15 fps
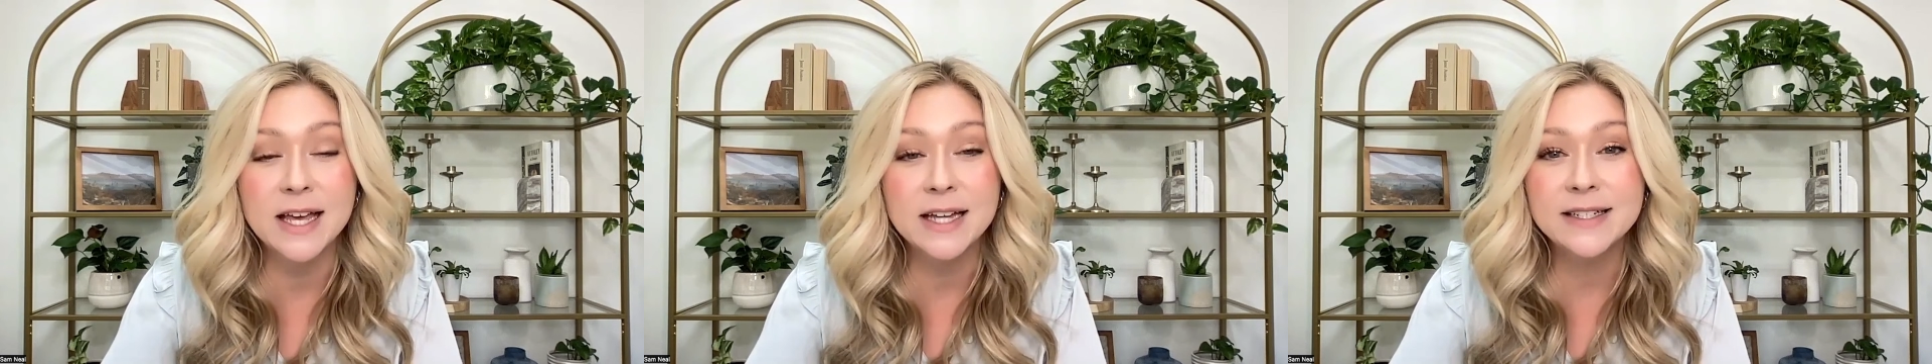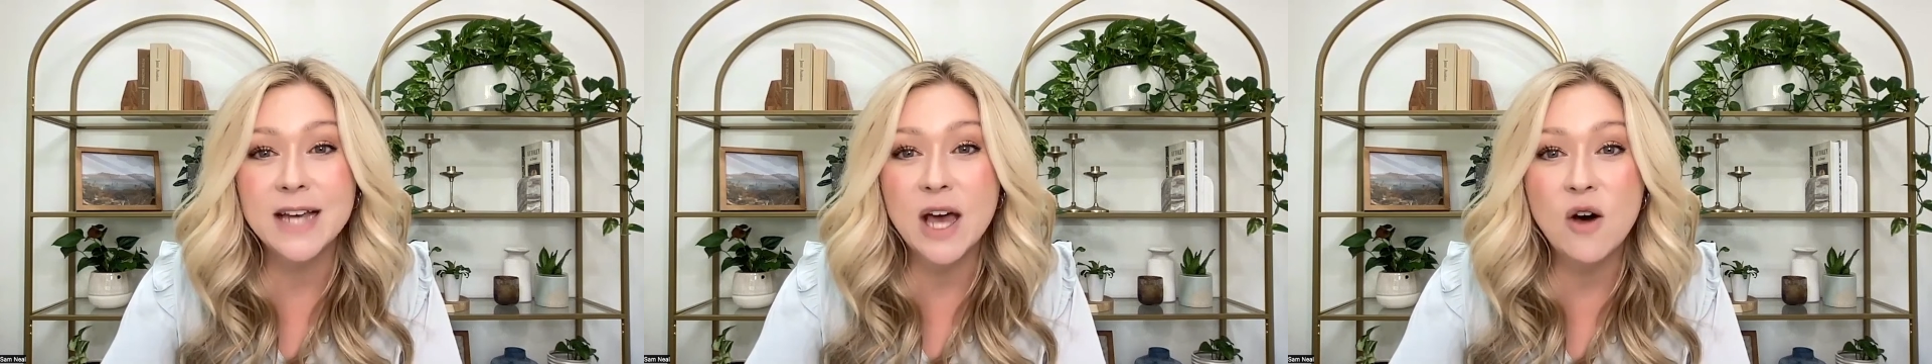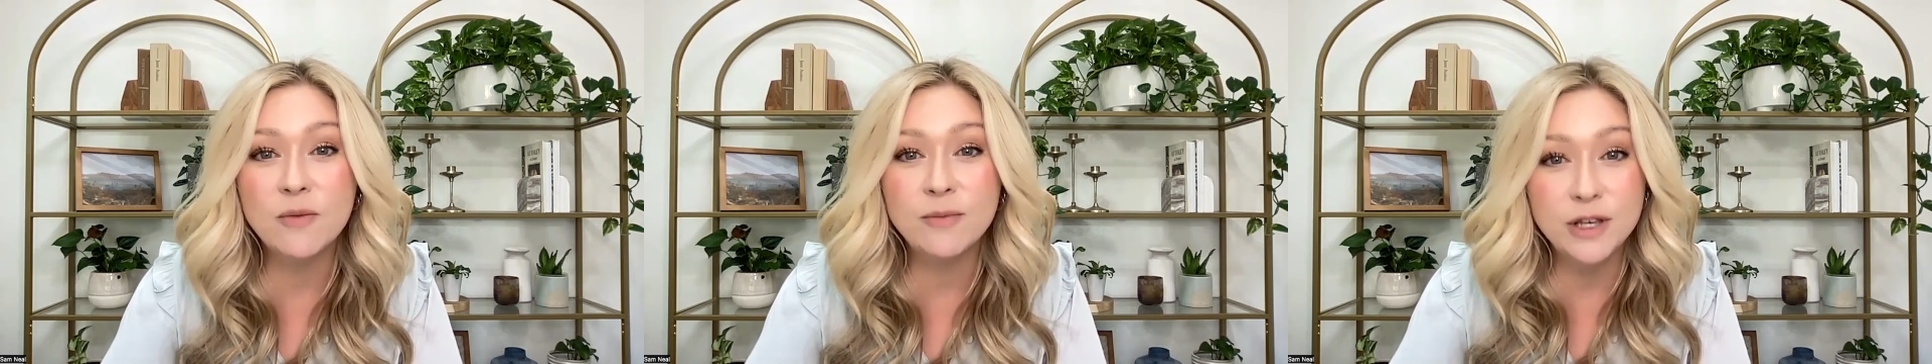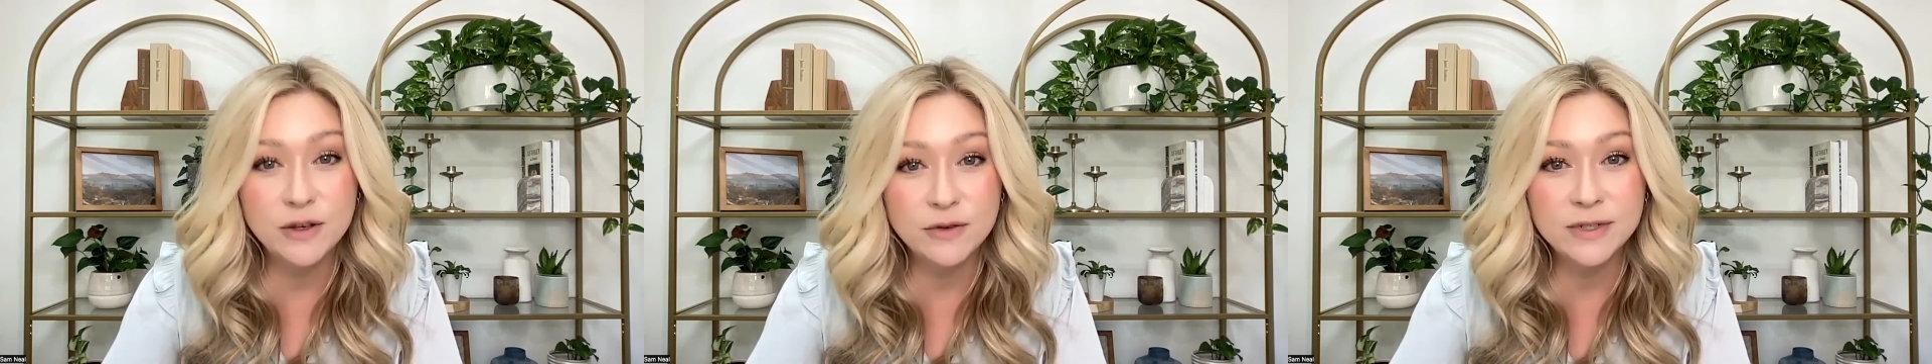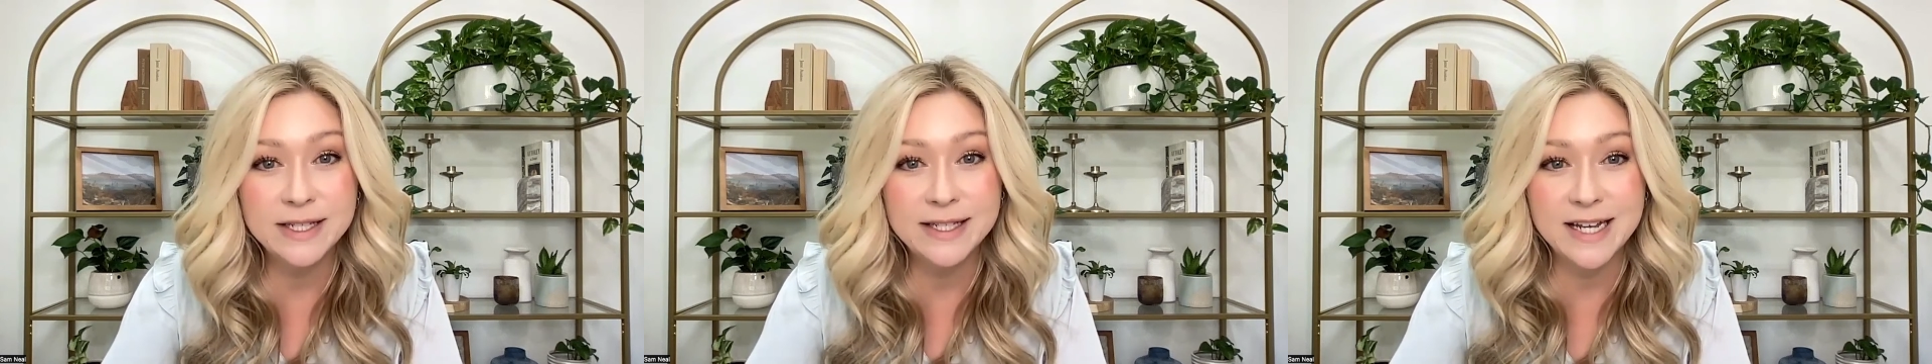to help
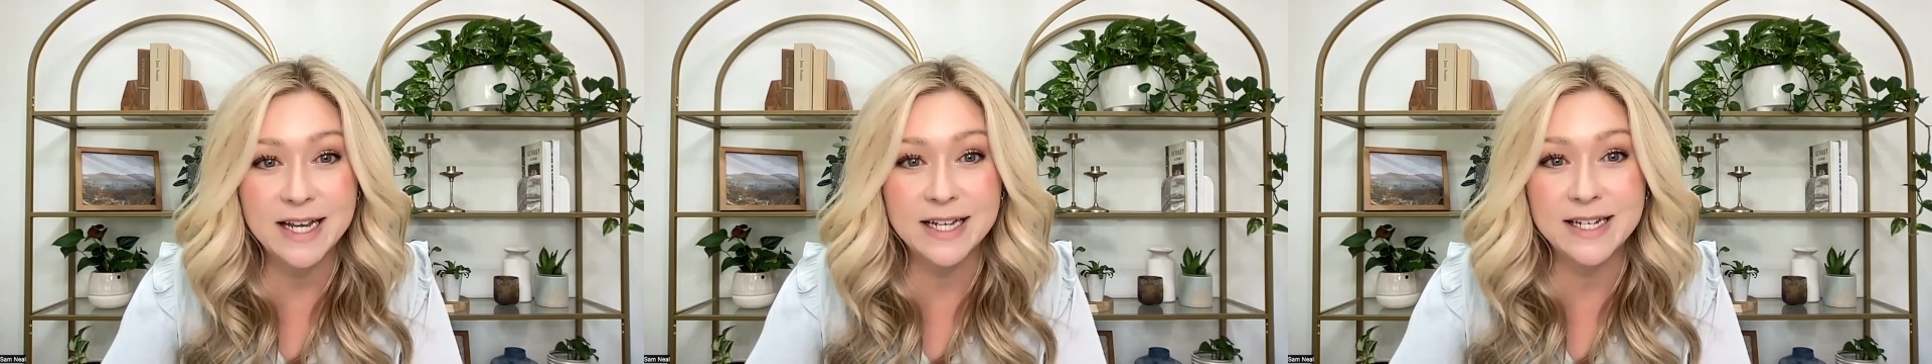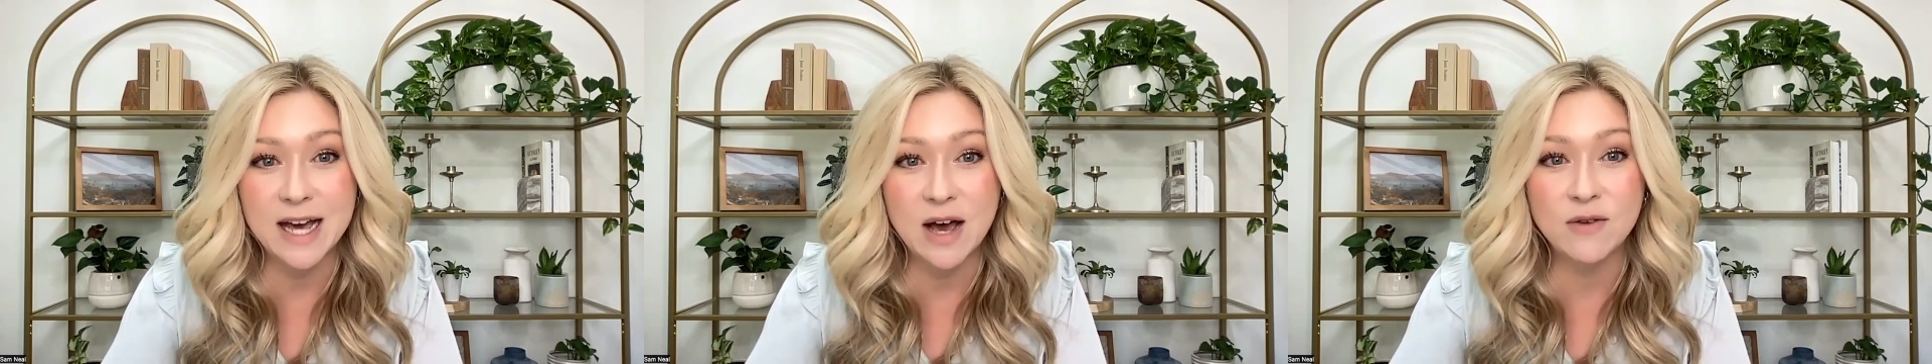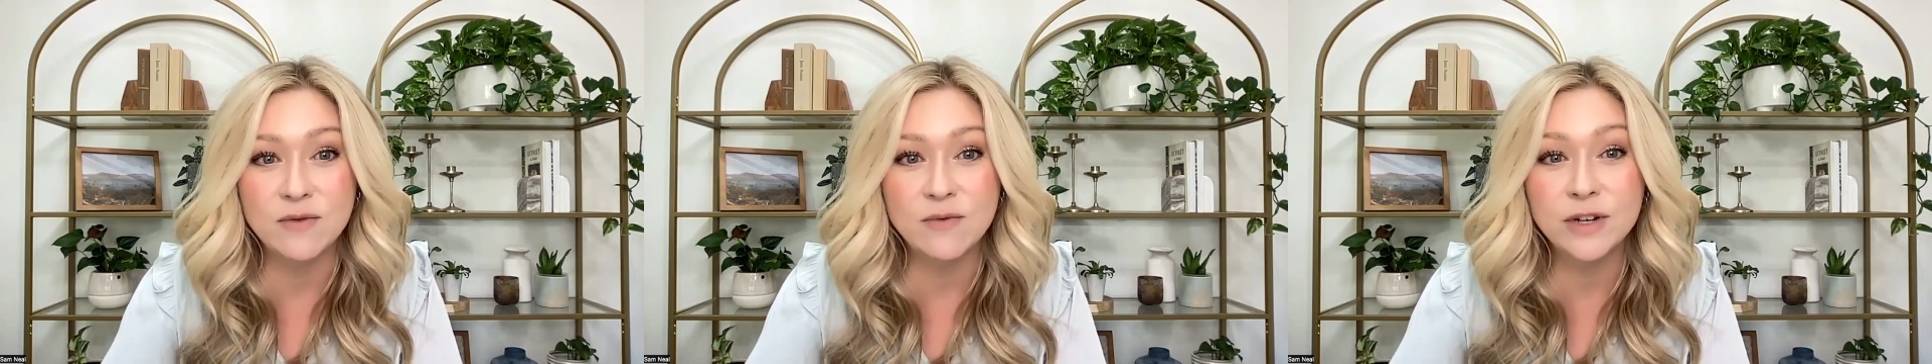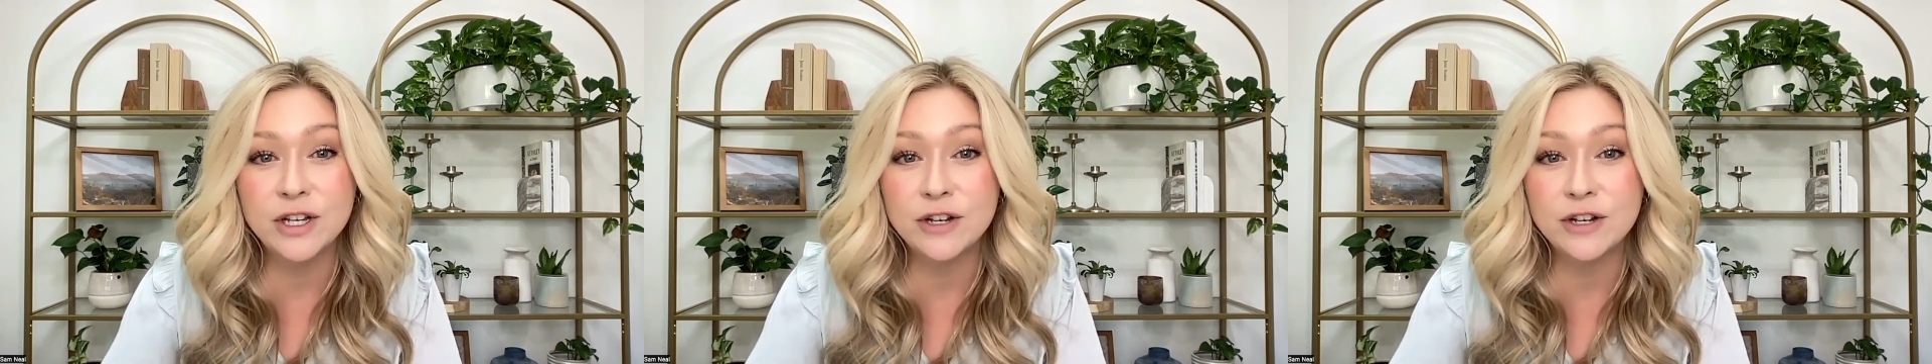you stand out when